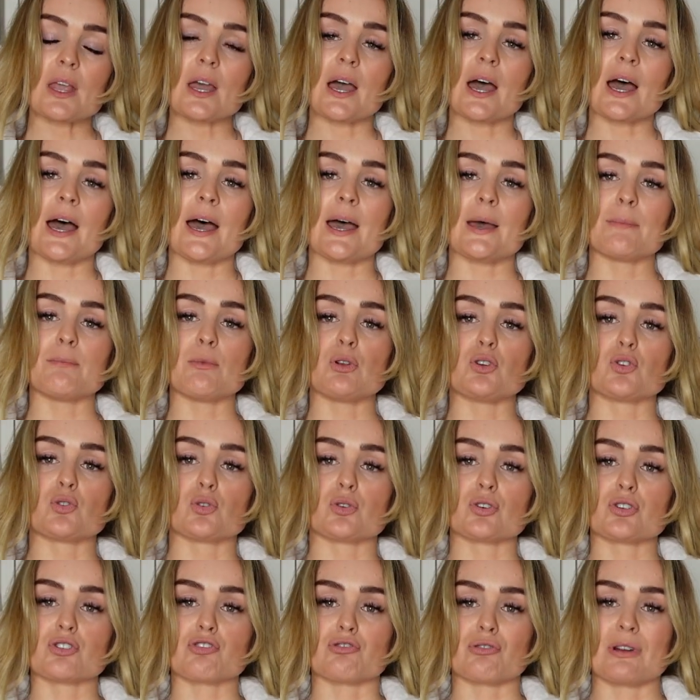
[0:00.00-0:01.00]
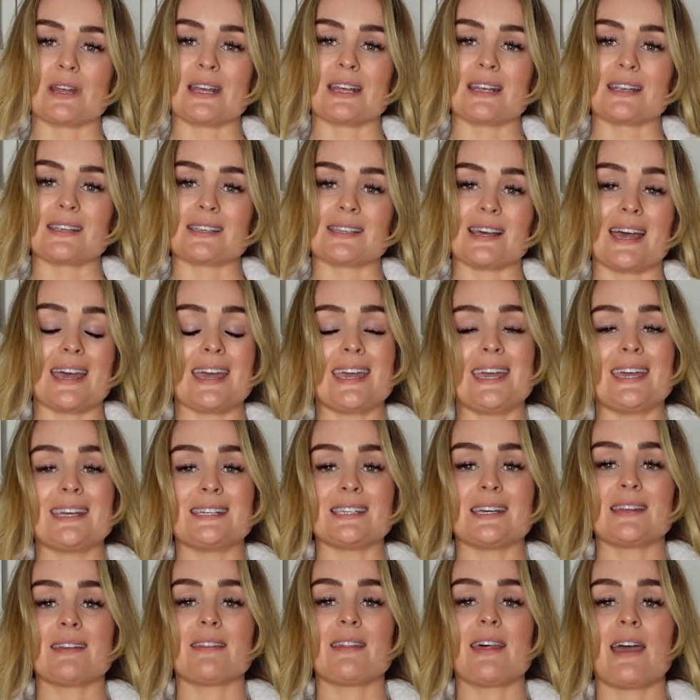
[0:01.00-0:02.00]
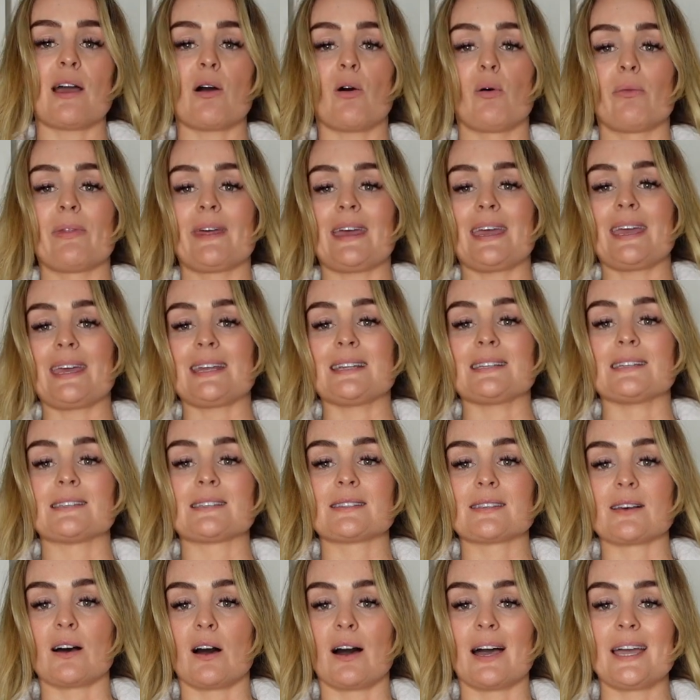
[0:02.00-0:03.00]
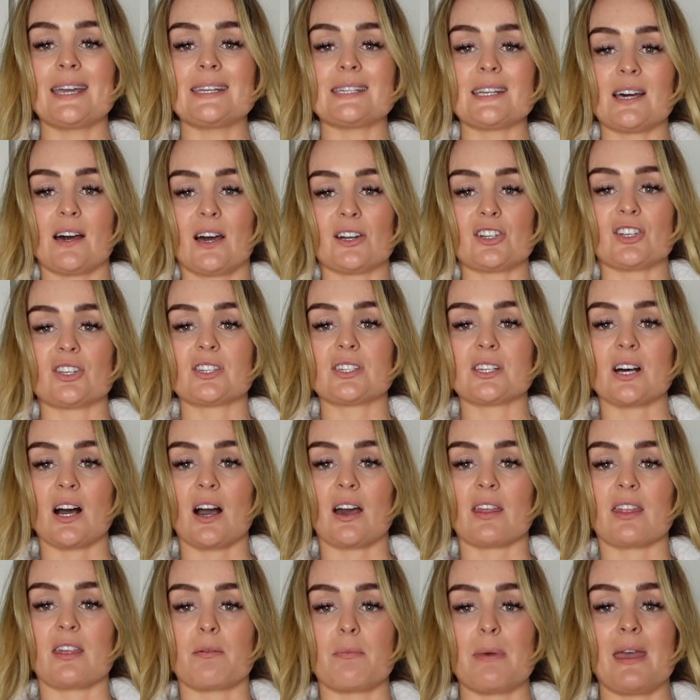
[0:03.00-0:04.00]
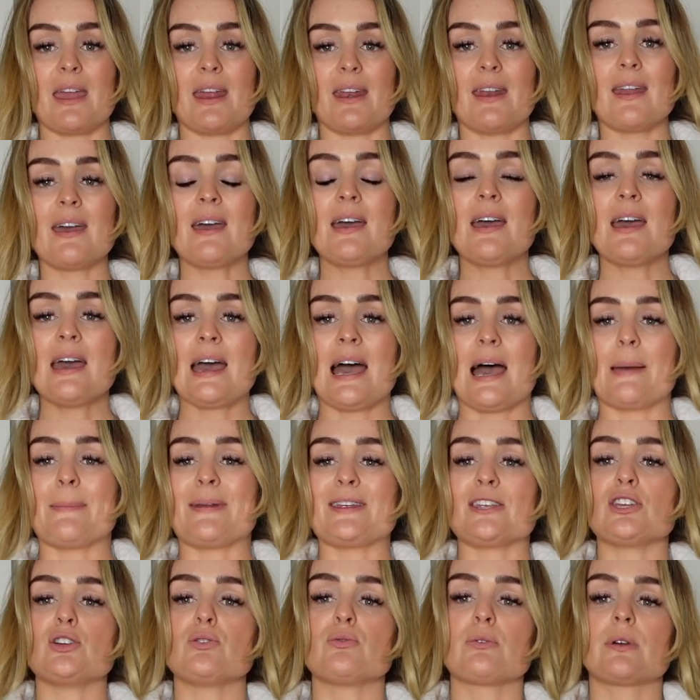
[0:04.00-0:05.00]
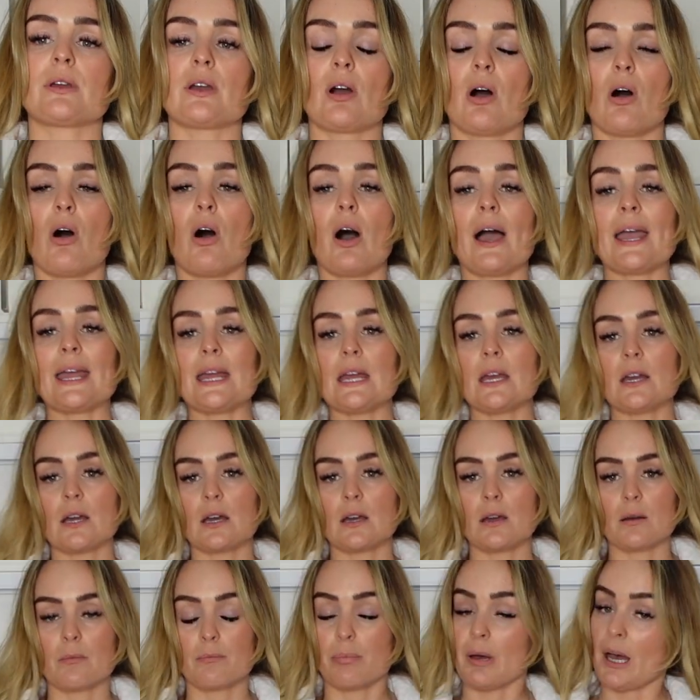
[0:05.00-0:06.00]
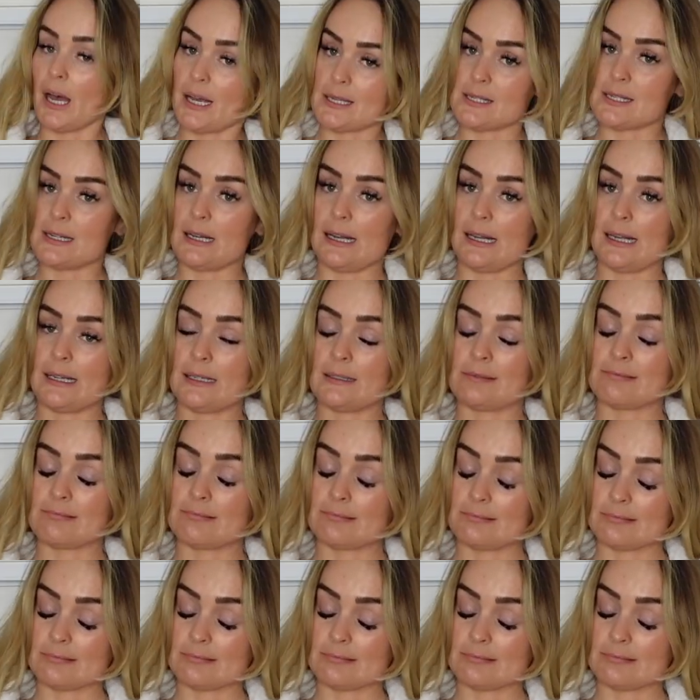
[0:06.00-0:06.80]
drawstrings are hidden, they're on the inside. I just tuck them in. I mean, I personally